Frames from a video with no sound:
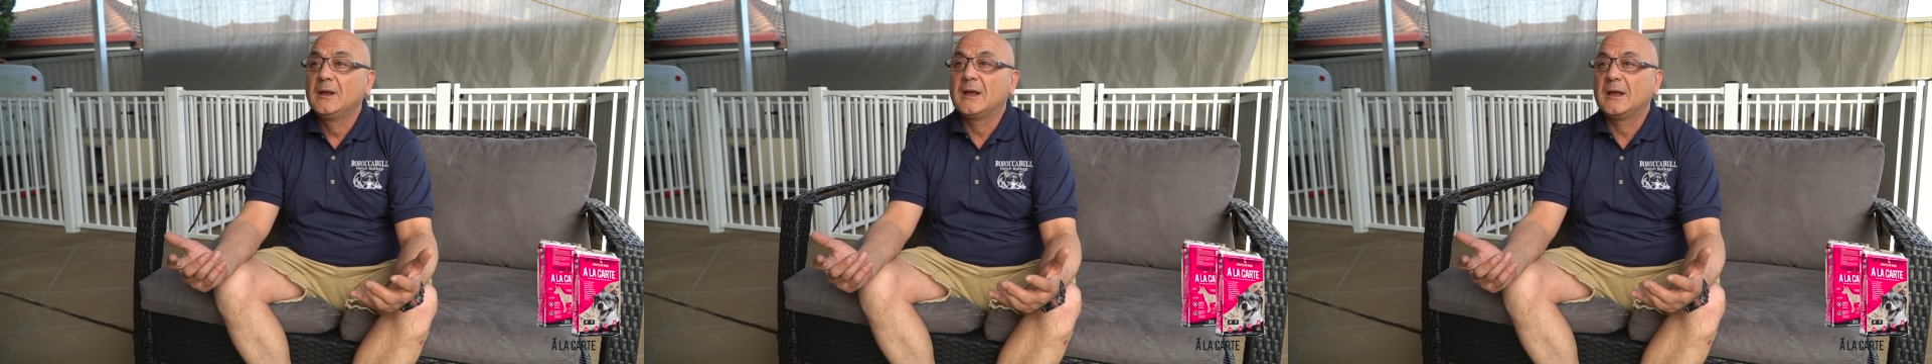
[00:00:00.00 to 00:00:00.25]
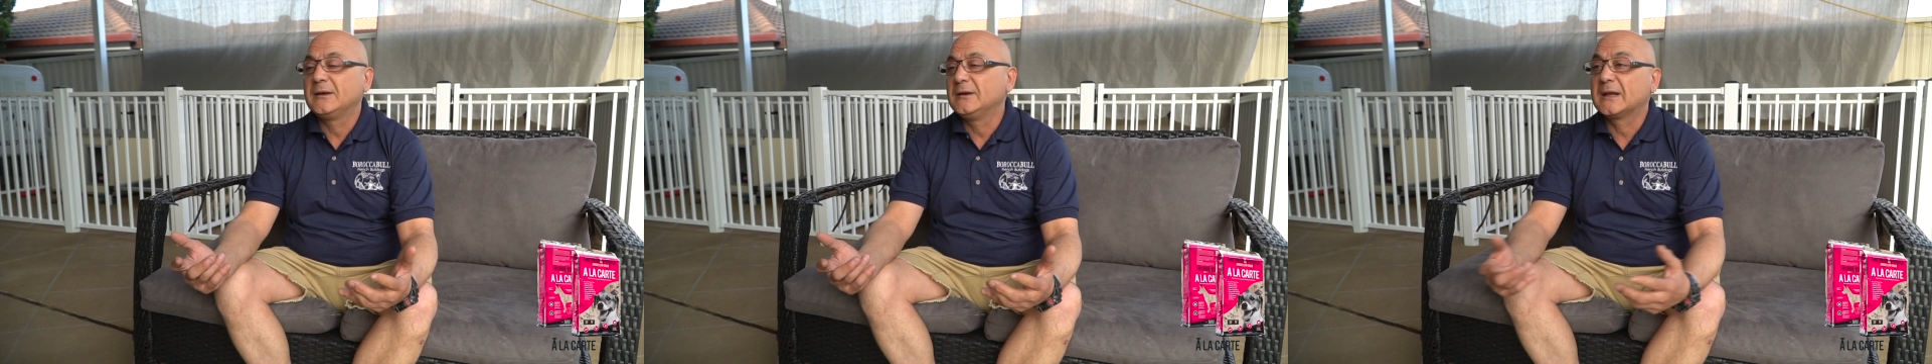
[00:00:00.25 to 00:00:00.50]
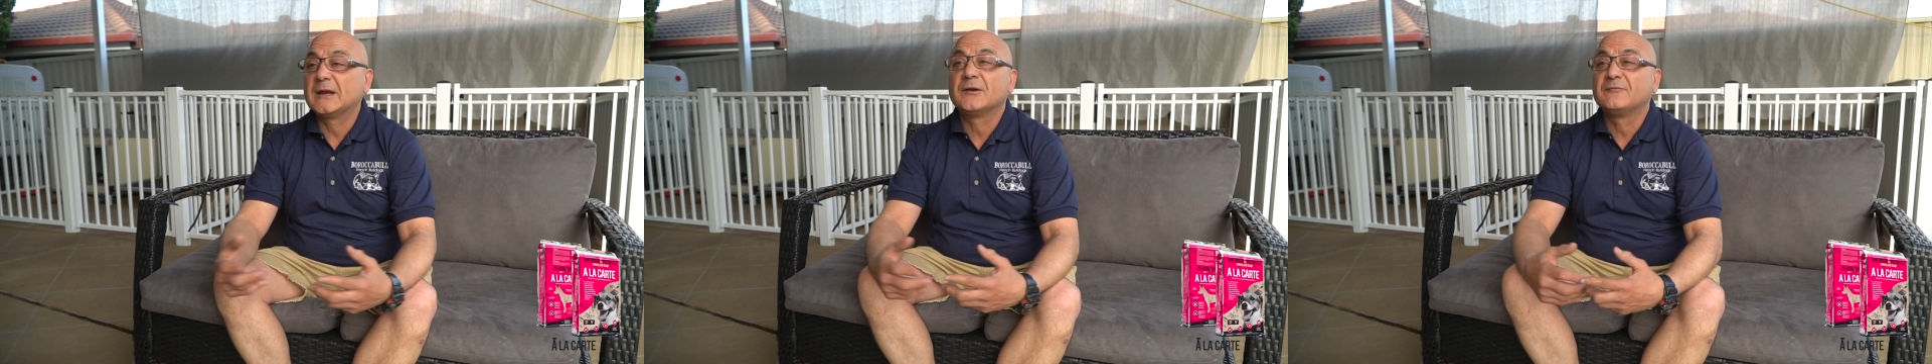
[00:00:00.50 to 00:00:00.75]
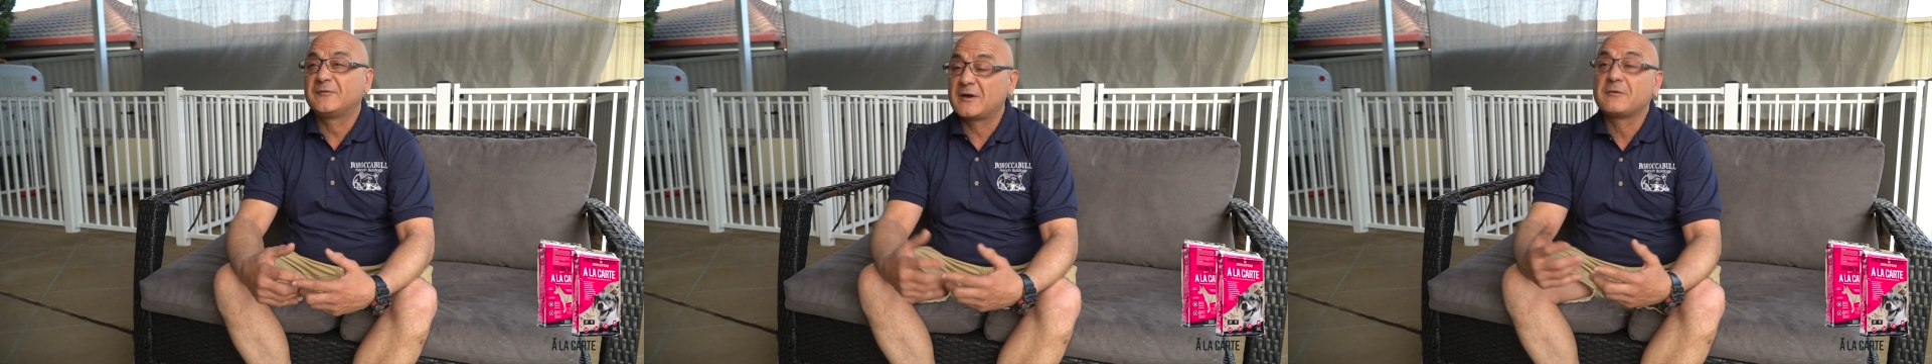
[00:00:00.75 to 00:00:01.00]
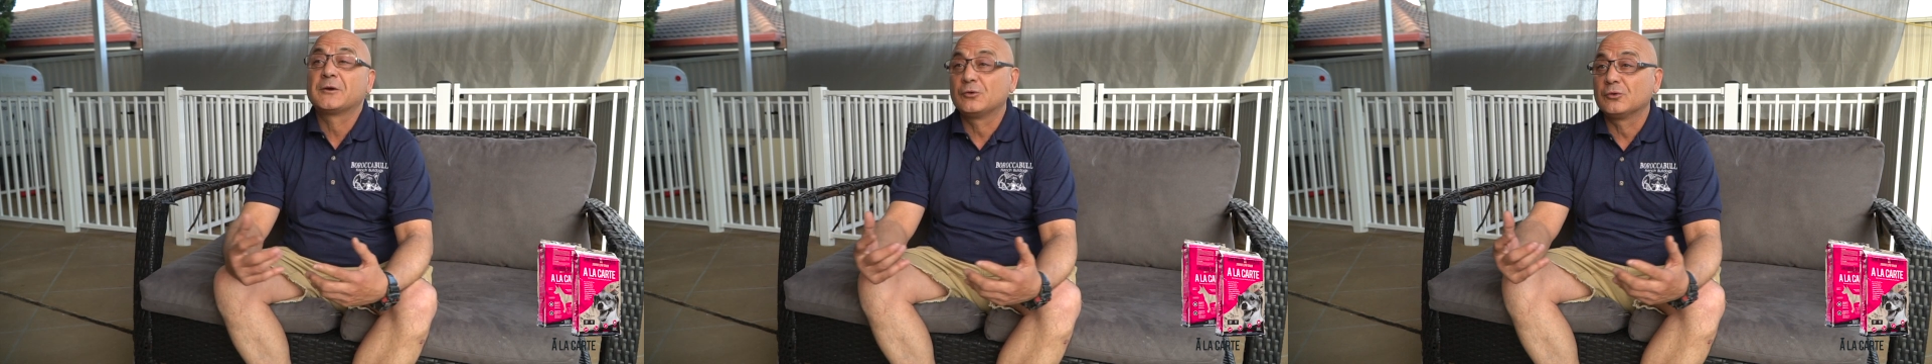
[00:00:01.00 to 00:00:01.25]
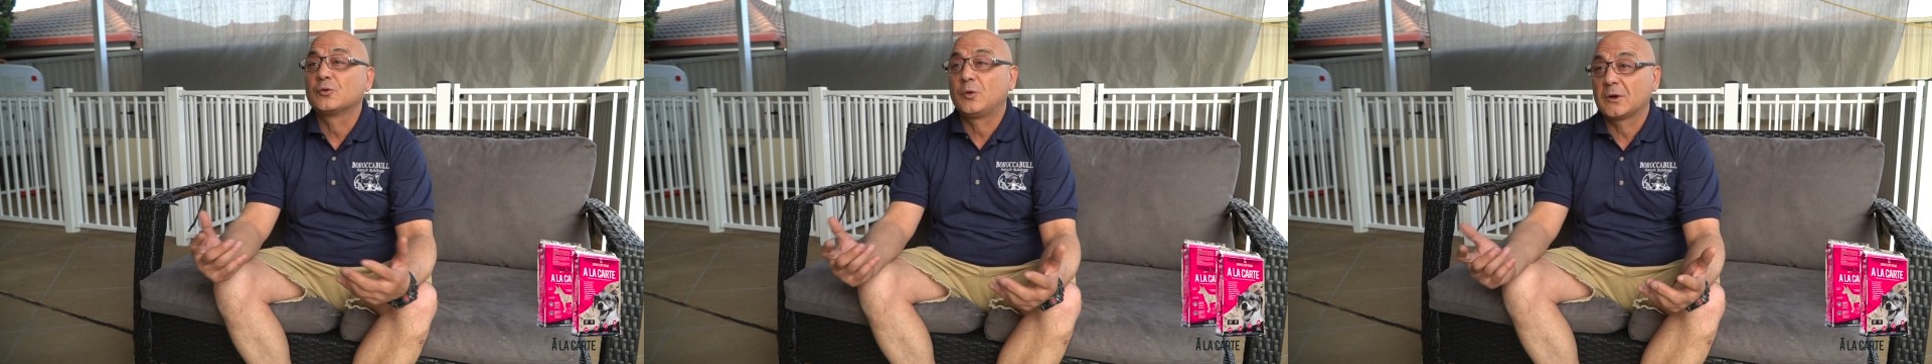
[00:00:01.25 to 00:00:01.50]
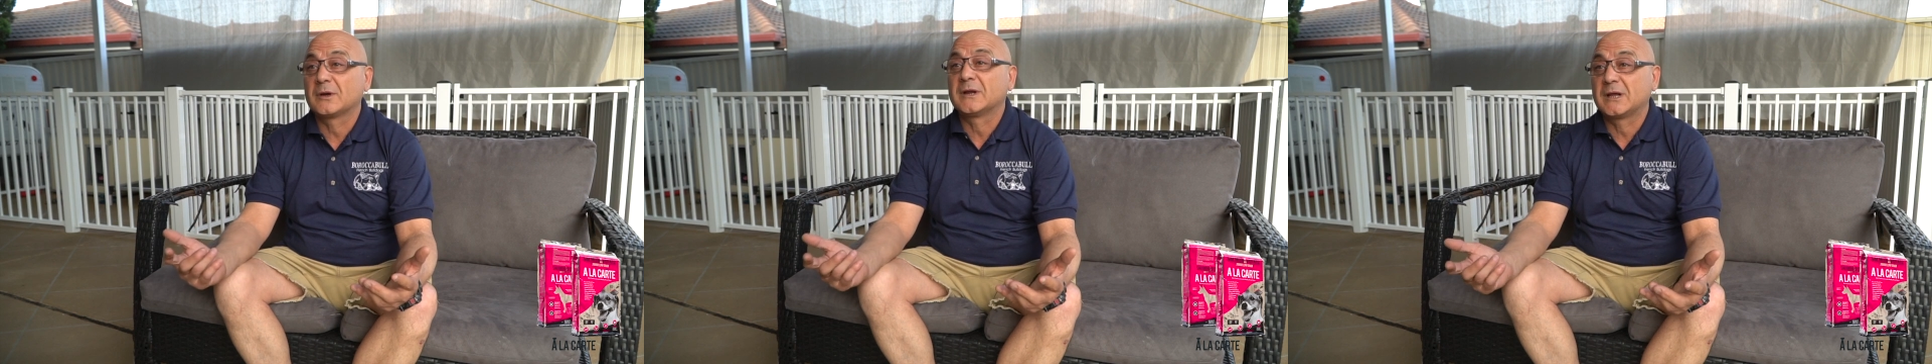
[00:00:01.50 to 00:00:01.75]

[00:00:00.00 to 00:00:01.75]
and you're getting a very good quality